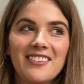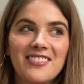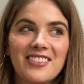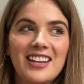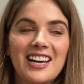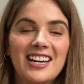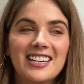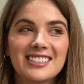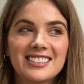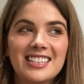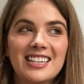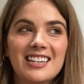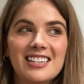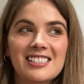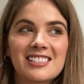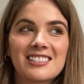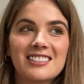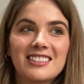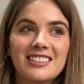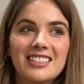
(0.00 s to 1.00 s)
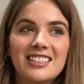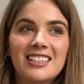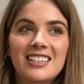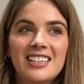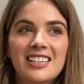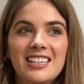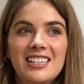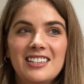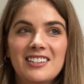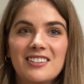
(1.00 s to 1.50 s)
if that's actually,
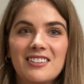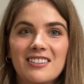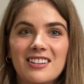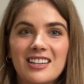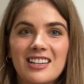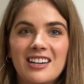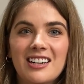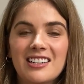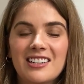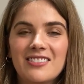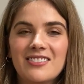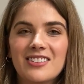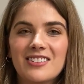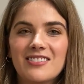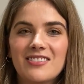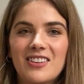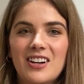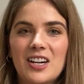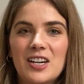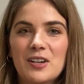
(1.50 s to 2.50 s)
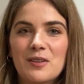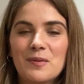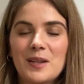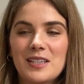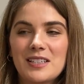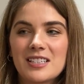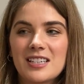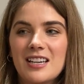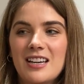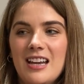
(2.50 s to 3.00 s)
you know, the kind of
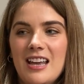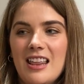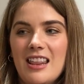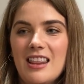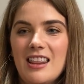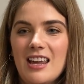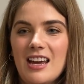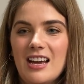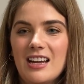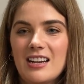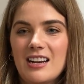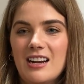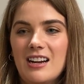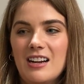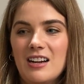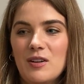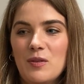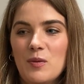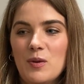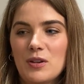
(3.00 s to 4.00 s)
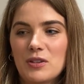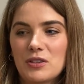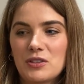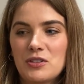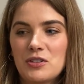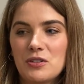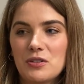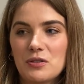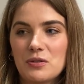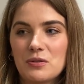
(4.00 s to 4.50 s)
environment that I want
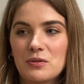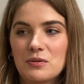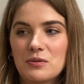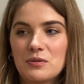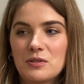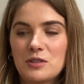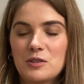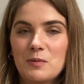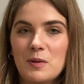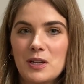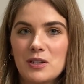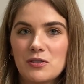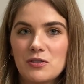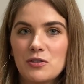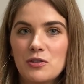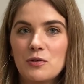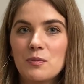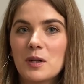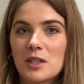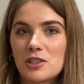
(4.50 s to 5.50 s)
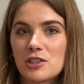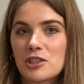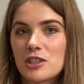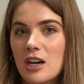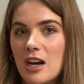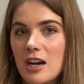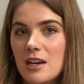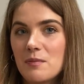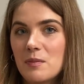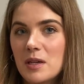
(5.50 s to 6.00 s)
to spend too much
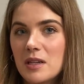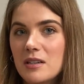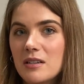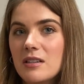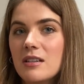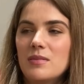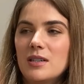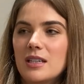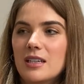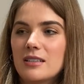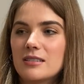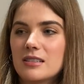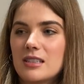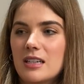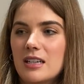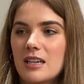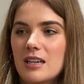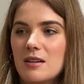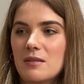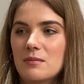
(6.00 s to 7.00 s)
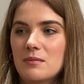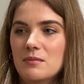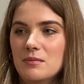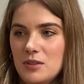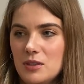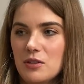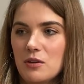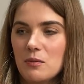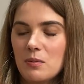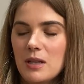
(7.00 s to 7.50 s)
time in because I am,
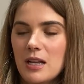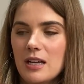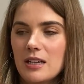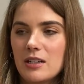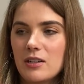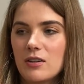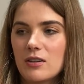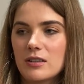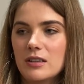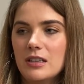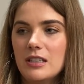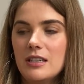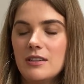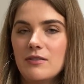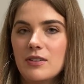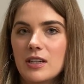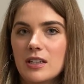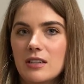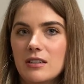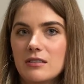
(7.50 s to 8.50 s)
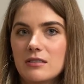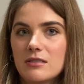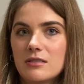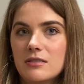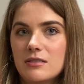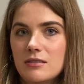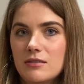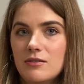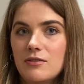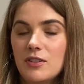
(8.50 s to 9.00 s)
you know, planning on leaving
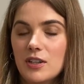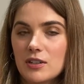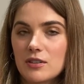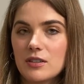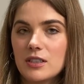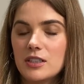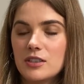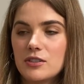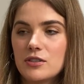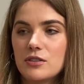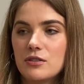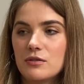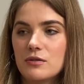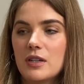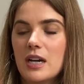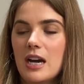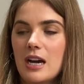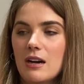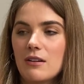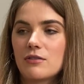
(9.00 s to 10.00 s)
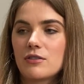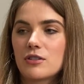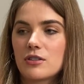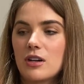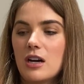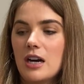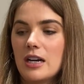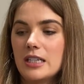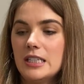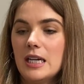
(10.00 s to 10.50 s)
fairly soon
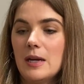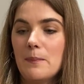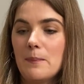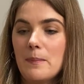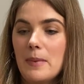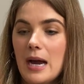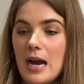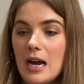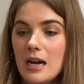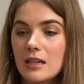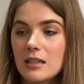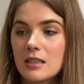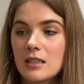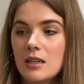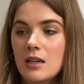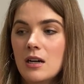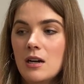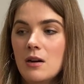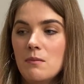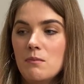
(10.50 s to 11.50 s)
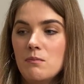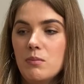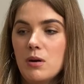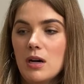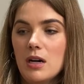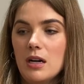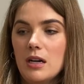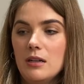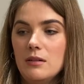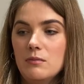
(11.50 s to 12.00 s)
after I get back.
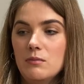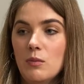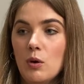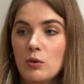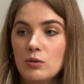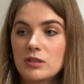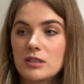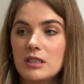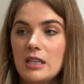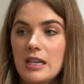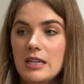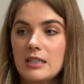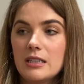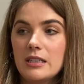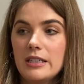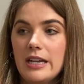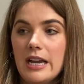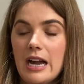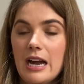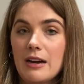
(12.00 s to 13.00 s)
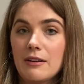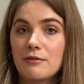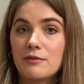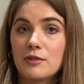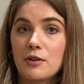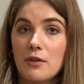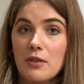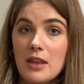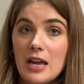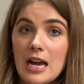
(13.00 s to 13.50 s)
But most likely
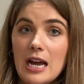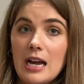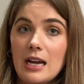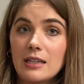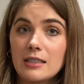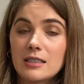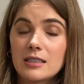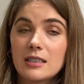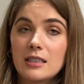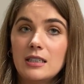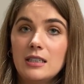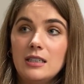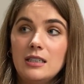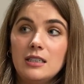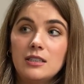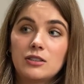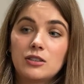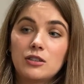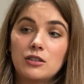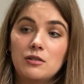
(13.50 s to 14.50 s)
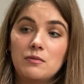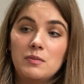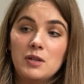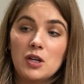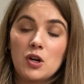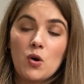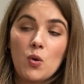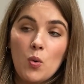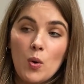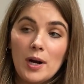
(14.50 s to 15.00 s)
after that, it's going to
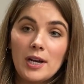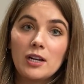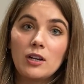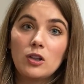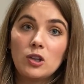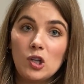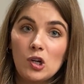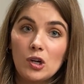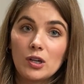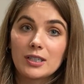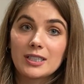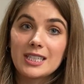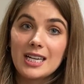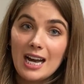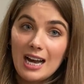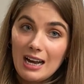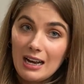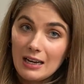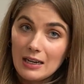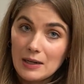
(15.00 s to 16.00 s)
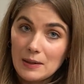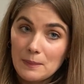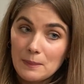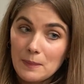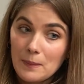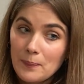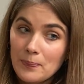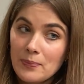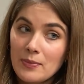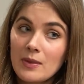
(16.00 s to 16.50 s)
be quite a long
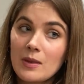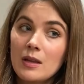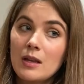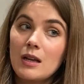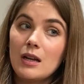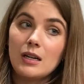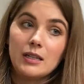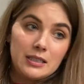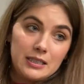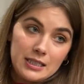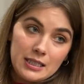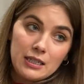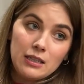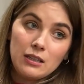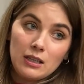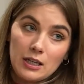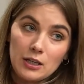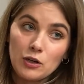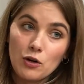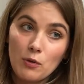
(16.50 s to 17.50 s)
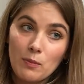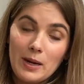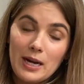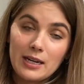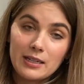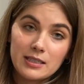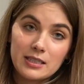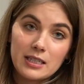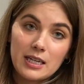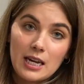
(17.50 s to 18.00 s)
time until I go
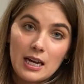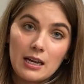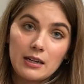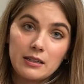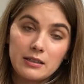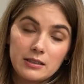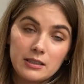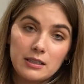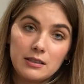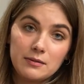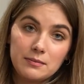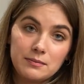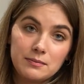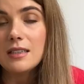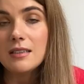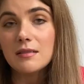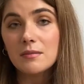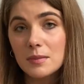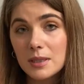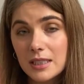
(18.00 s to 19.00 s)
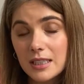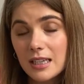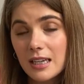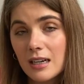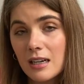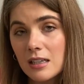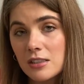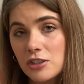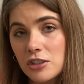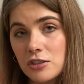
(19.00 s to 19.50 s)
back to Canada. But
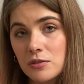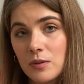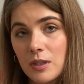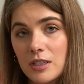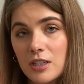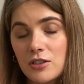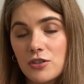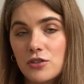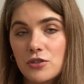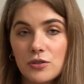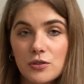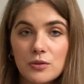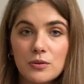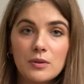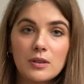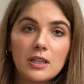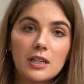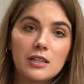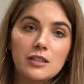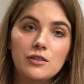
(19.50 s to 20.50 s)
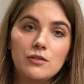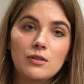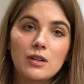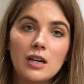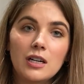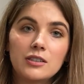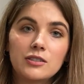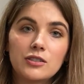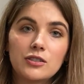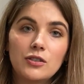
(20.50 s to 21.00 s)
yeah, I just wanted to let you
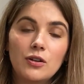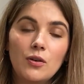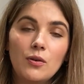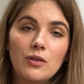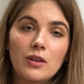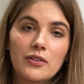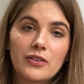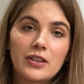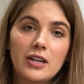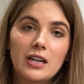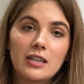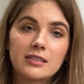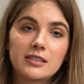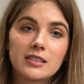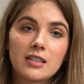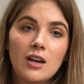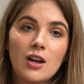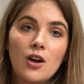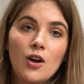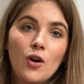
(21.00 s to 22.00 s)
guys know that that's